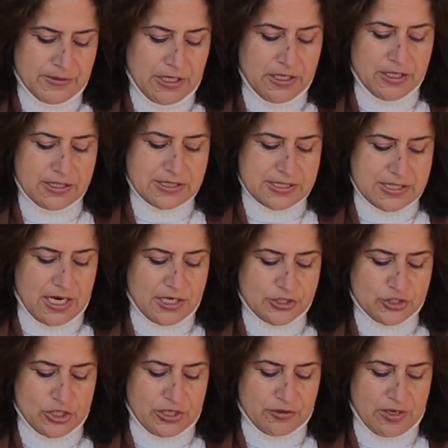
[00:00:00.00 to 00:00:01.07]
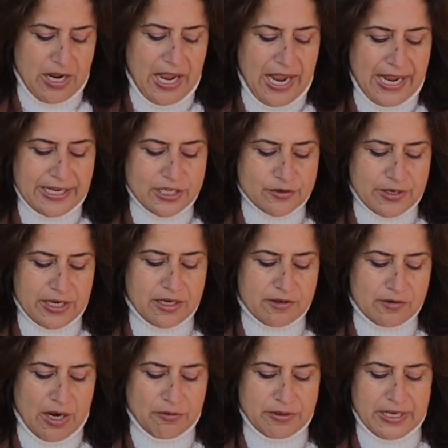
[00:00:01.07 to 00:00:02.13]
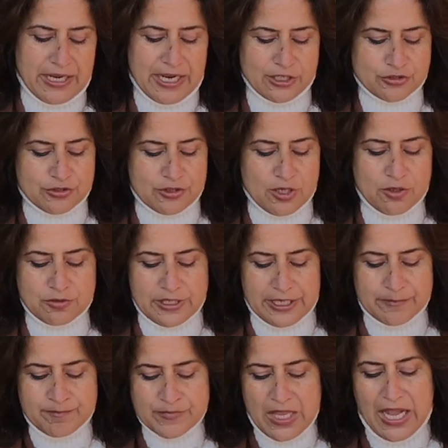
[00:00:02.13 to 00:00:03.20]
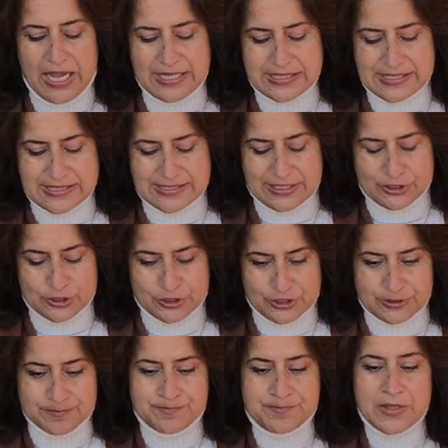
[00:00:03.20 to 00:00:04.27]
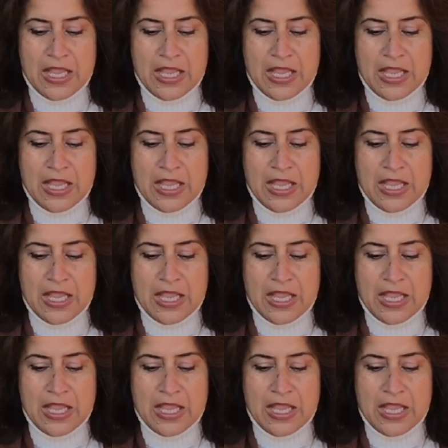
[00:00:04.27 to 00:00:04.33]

Earth Star Chakra, anchoring, grounding action. Okay, Isis energy.